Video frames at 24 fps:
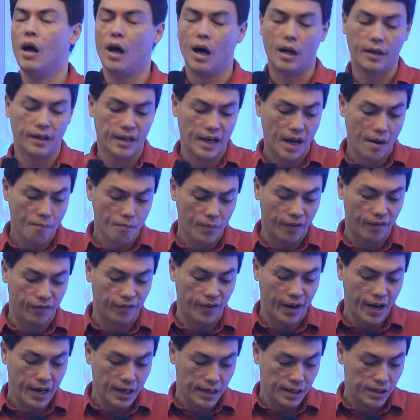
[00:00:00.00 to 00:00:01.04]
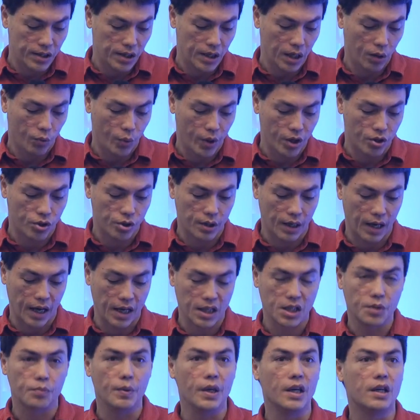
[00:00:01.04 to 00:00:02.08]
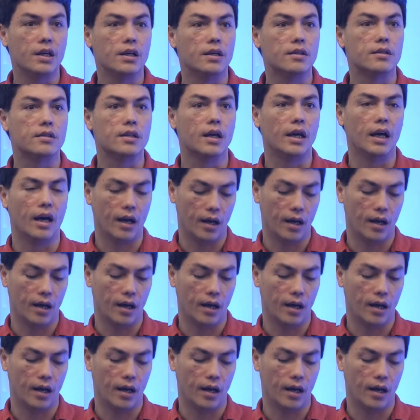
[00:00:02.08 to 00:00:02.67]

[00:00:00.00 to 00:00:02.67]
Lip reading: a number of very distinguished speakers